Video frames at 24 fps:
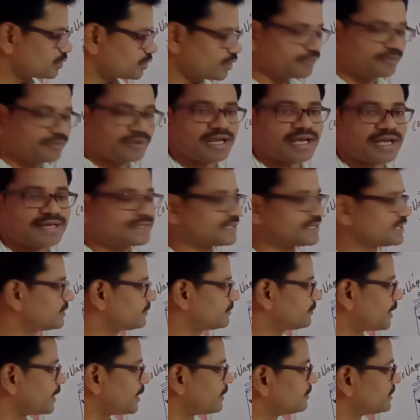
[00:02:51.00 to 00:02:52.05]
of
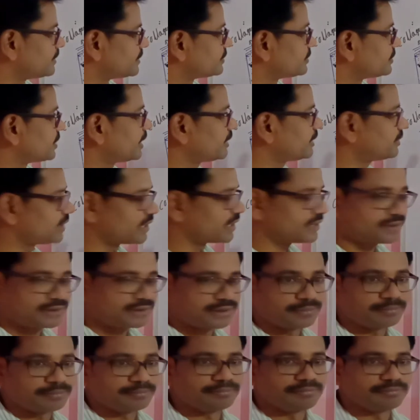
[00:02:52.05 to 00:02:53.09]
elastic fibers, right? That is
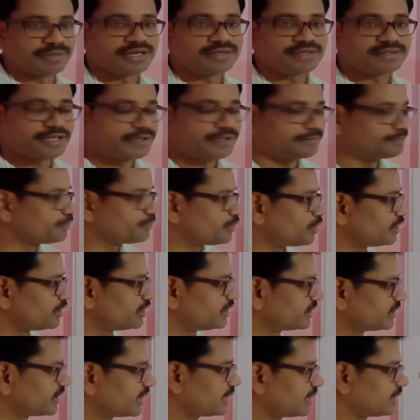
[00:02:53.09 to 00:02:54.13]
a major
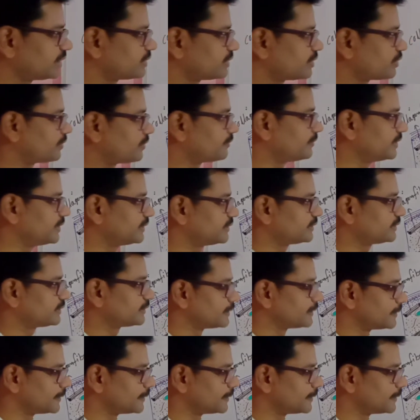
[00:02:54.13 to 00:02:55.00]
important character of this